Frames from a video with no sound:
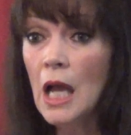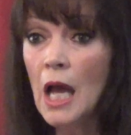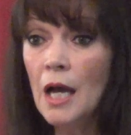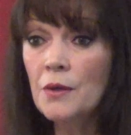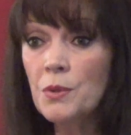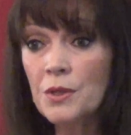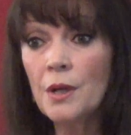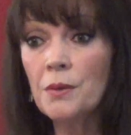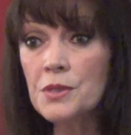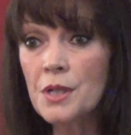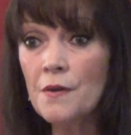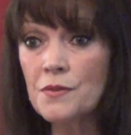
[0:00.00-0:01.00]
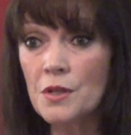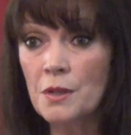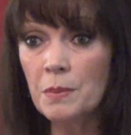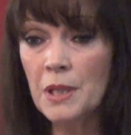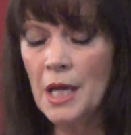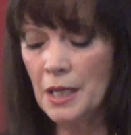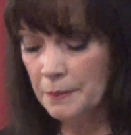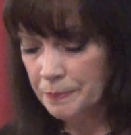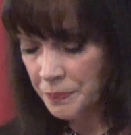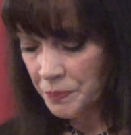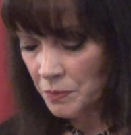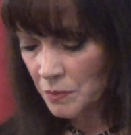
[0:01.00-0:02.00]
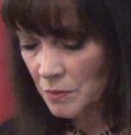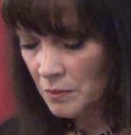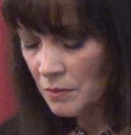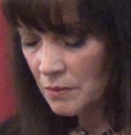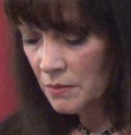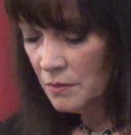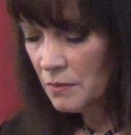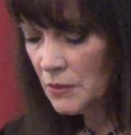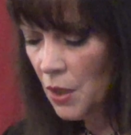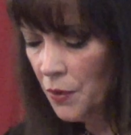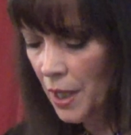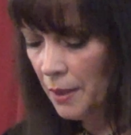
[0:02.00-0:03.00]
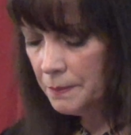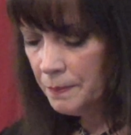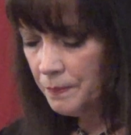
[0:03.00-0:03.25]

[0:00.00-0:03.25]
and with ourselves on the planet. Okay.